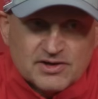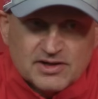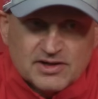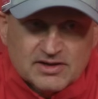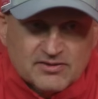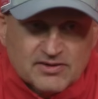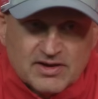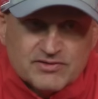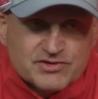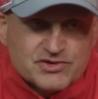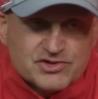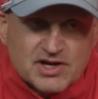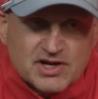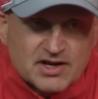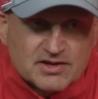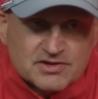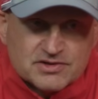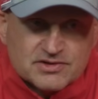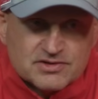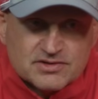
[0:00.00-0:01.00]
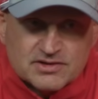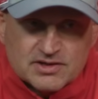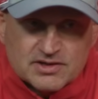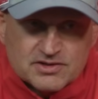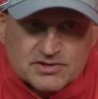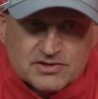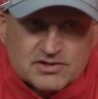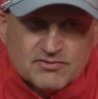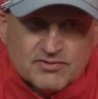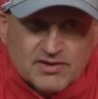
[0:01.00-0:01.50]
He didn't even have a chance
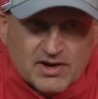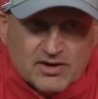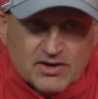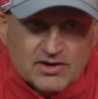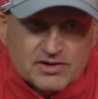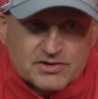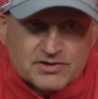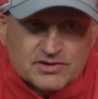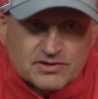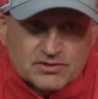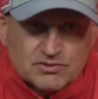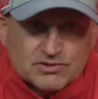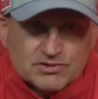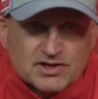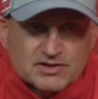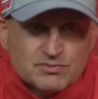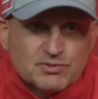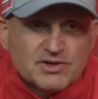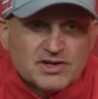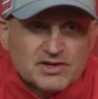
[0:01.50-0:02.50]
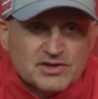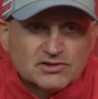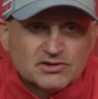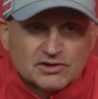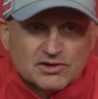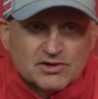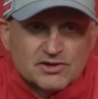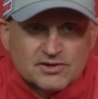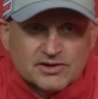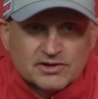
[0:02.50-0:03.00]
against Tavares and those guys. But then you
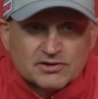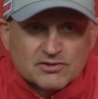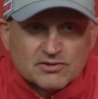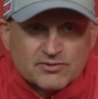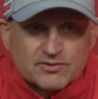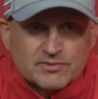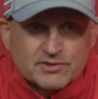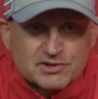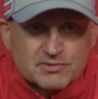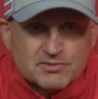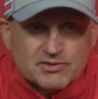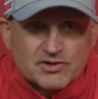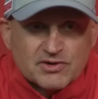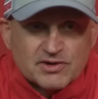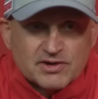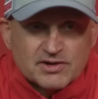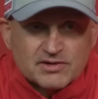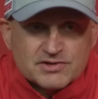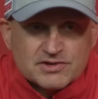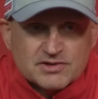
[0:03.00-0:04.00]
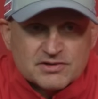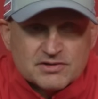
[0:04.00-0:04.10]
learn from experience.